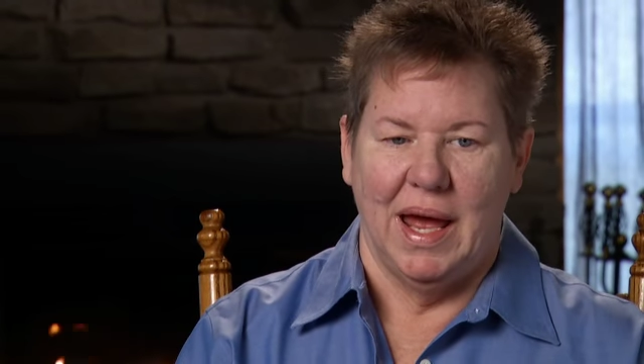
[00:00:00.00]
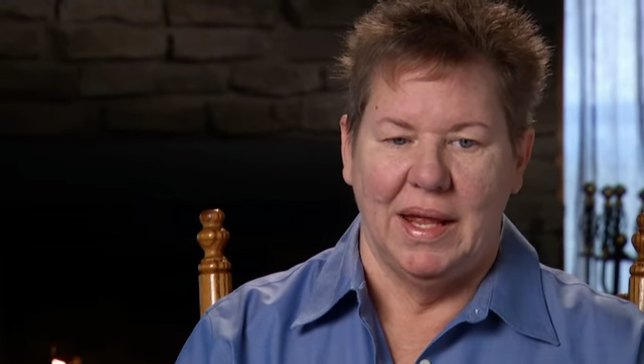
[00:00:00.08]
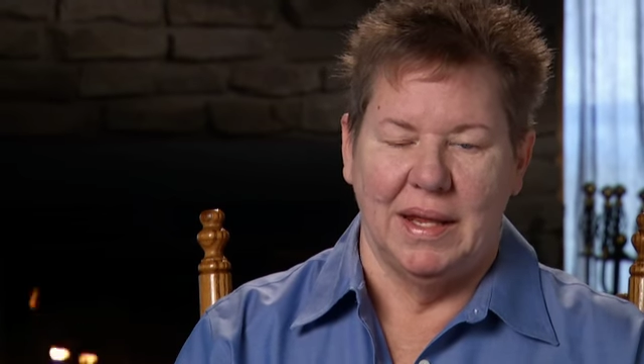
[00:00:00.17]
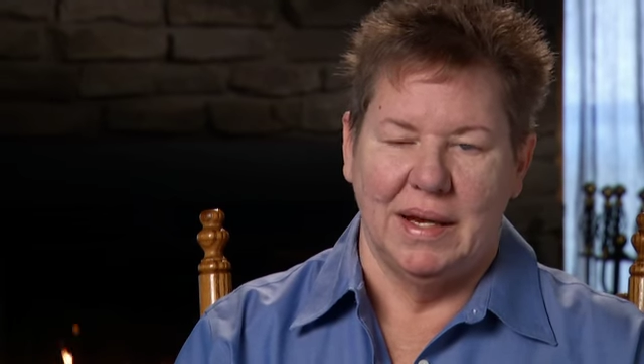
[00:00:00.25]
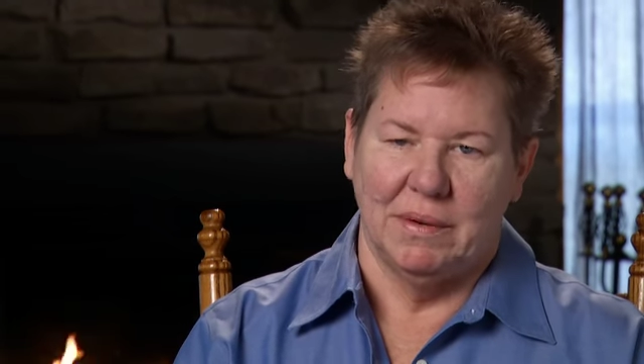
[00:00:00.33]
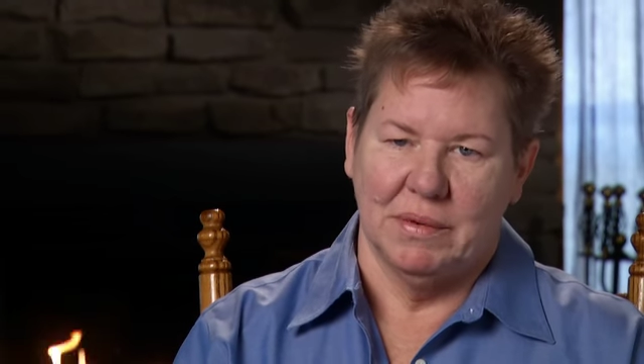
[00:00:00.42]

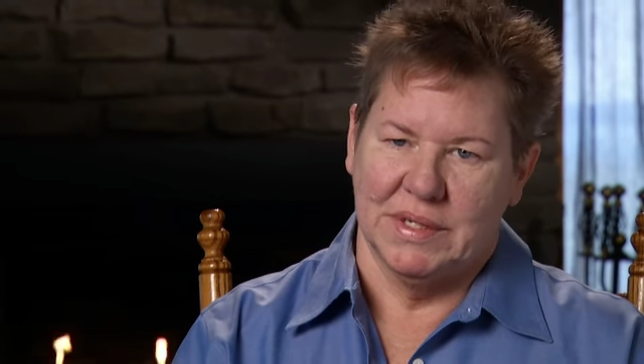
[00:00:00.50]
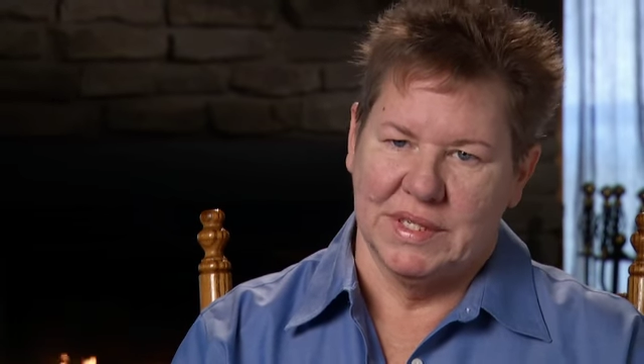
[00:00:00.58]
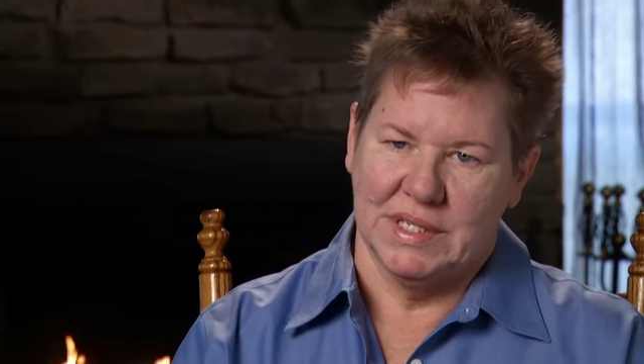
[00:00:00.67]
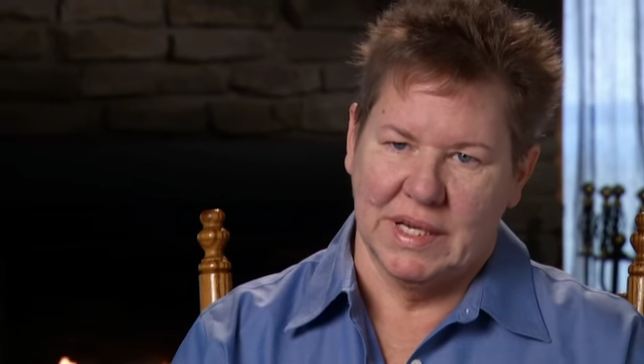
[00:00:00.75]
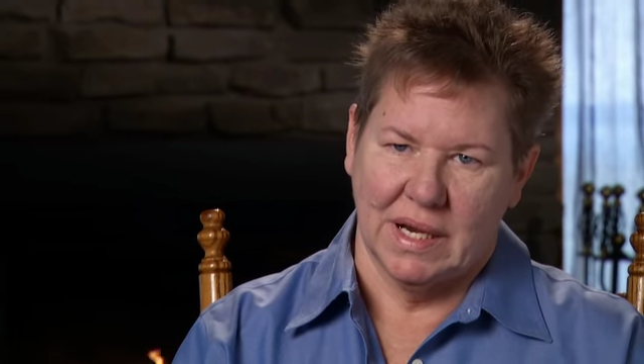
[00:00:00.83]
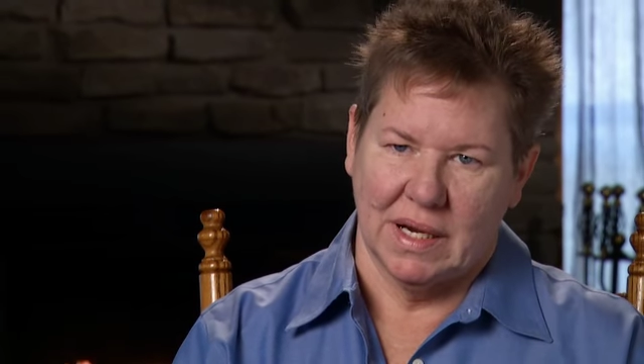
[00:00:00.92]
And then I was
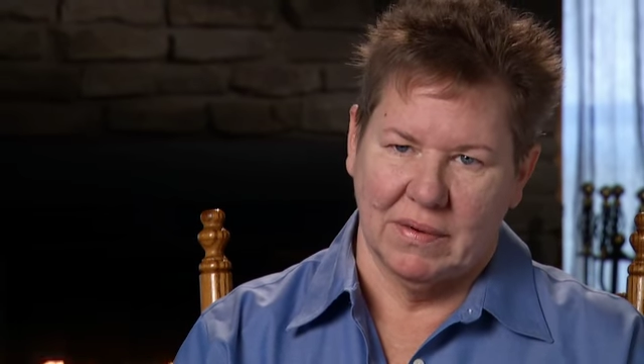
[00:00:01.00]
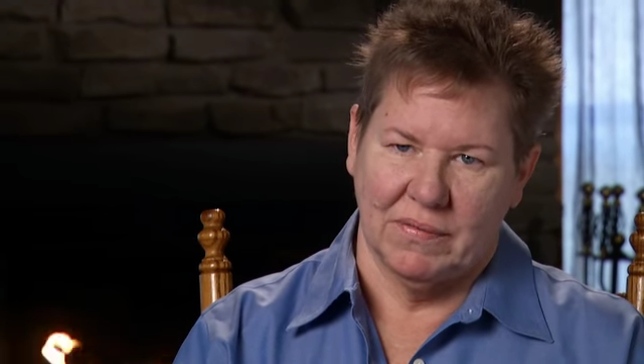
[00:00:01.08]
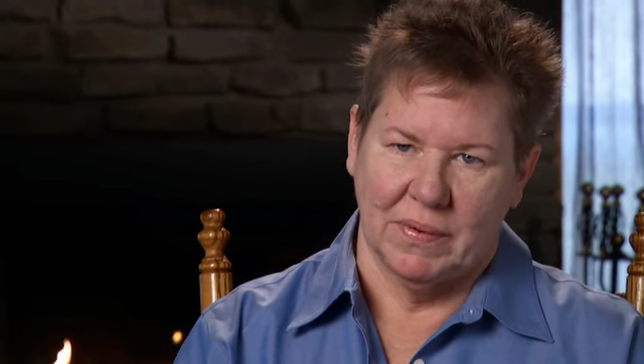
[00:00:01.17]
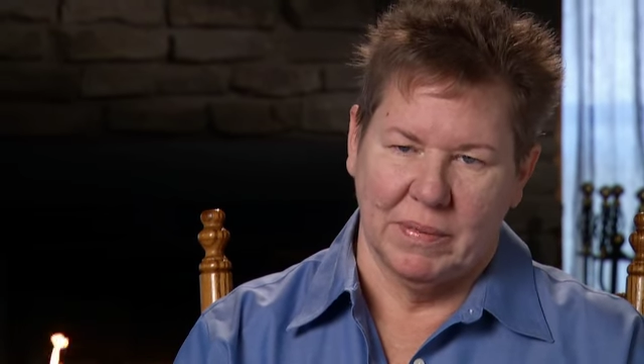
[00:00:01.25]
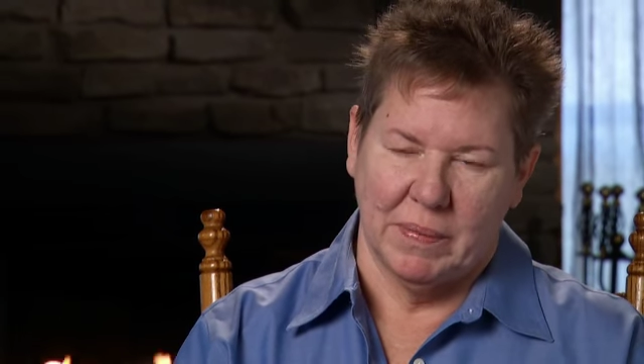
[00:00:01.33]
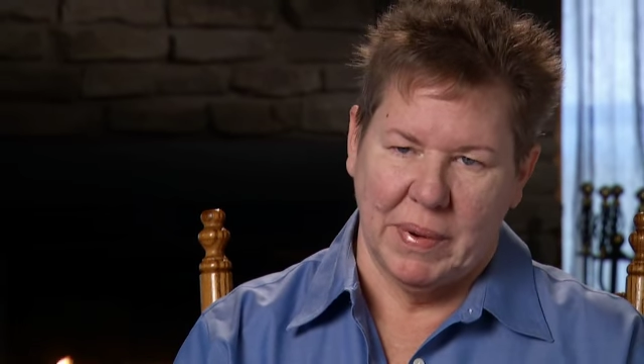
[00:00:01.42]
sick
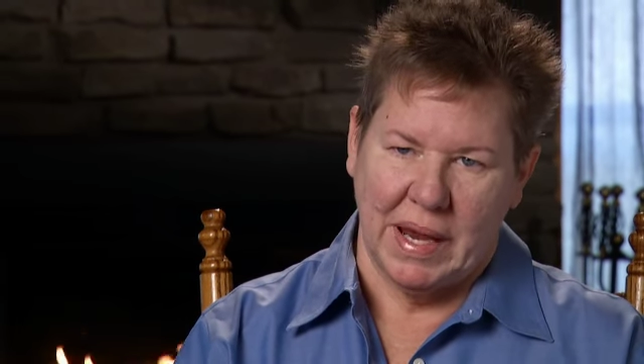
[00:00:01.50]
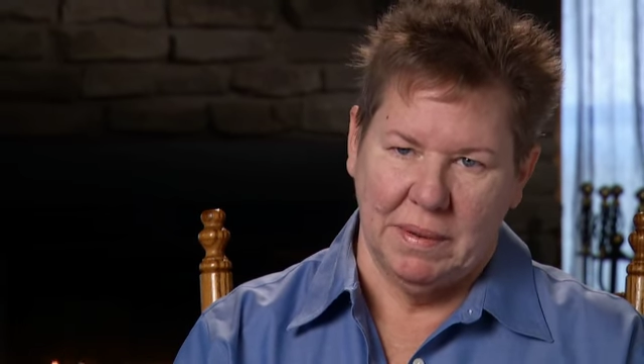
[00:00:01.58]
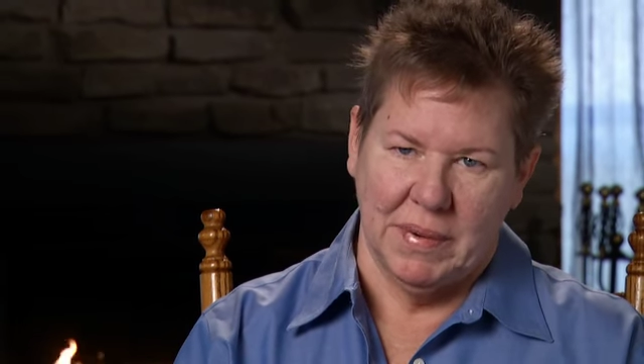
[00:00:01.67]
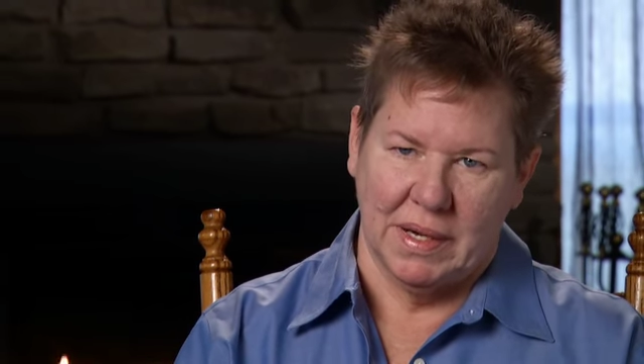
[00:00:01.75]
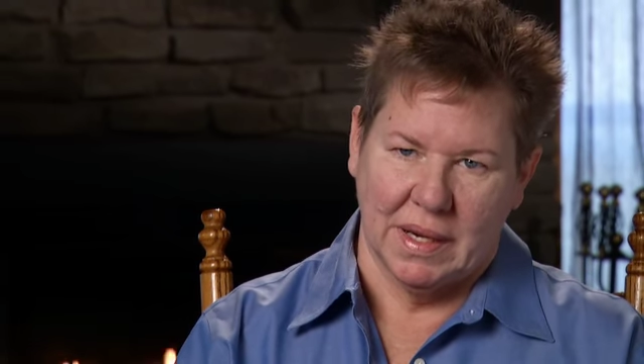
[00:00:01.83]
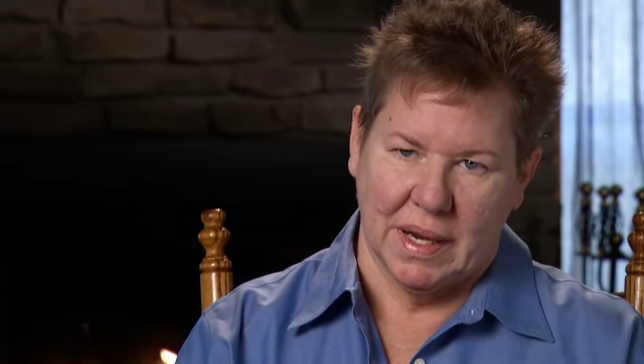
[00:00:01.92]
from the
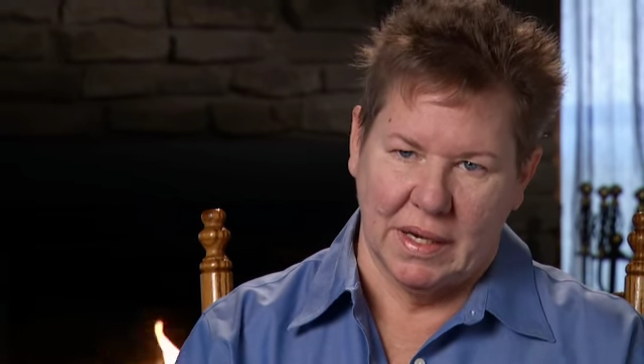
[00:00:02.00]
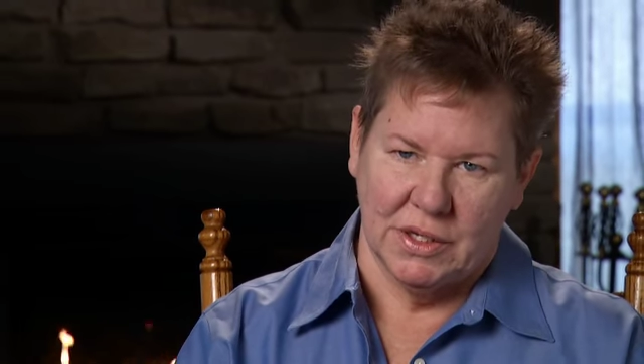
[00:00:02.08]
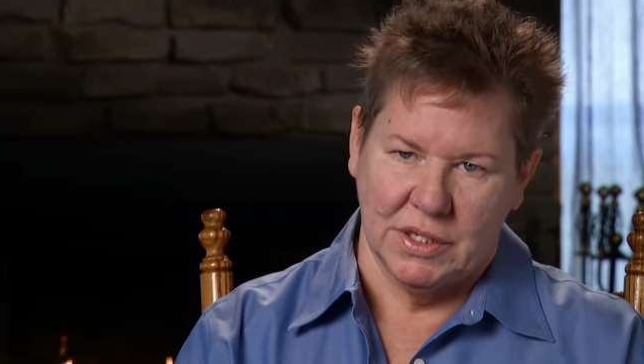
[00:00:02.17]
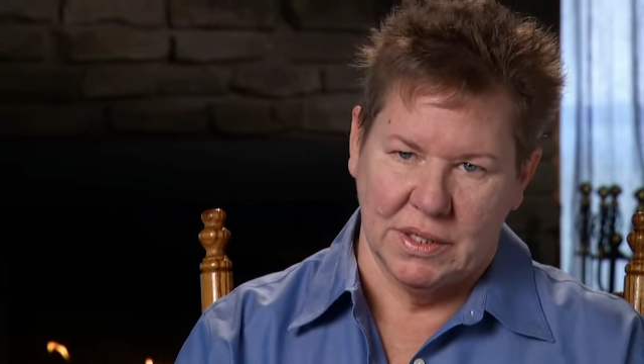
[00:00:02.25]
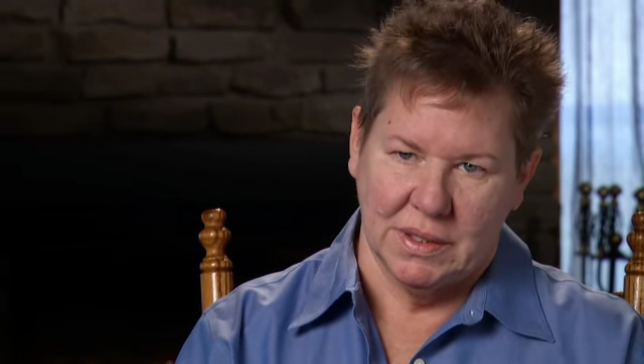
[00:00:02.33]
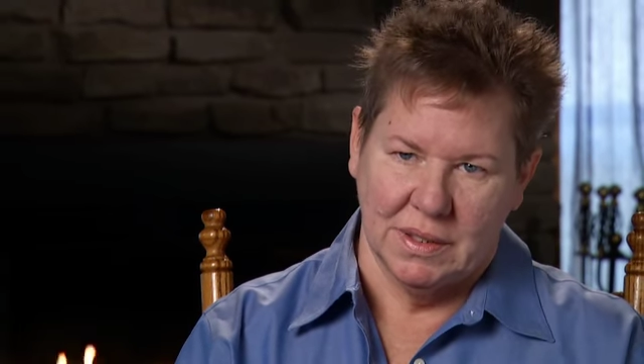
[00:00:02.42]
pain
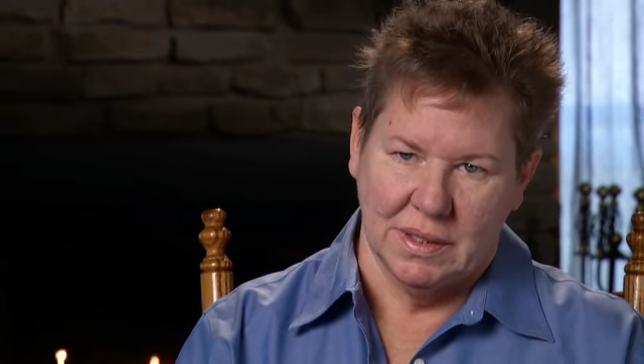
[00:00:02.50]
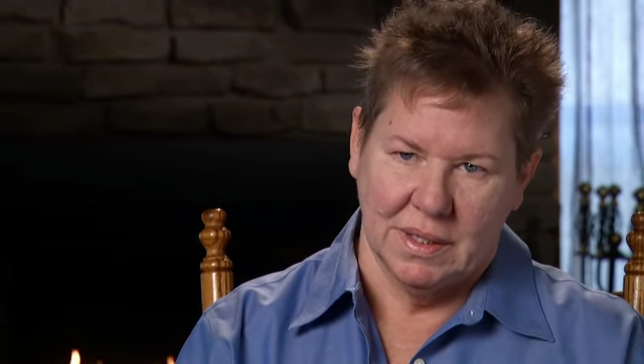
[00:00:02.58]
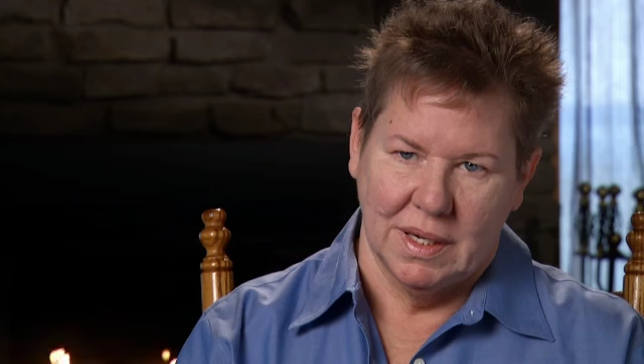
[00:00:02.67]
medication.